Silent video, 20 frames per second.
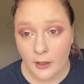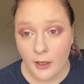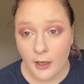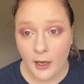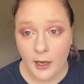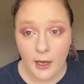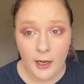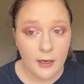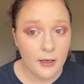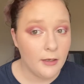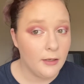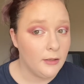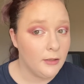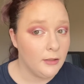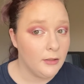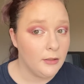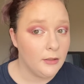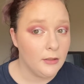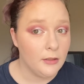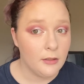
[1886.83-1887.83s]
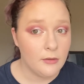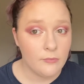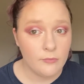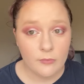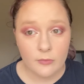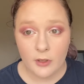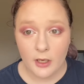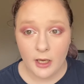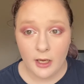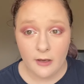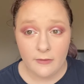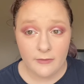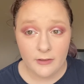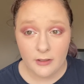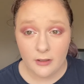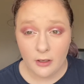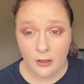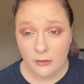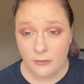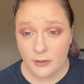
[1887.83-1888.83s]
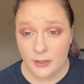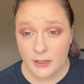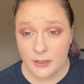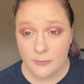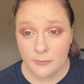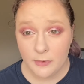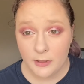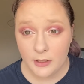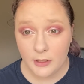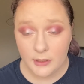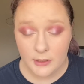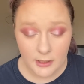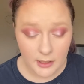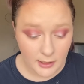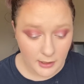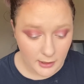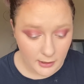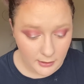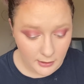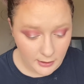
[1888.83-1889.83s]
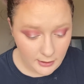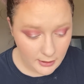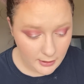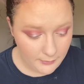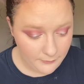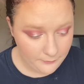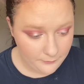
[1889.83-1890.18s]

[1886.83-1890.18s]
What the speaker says: I haven't always been into highlighting.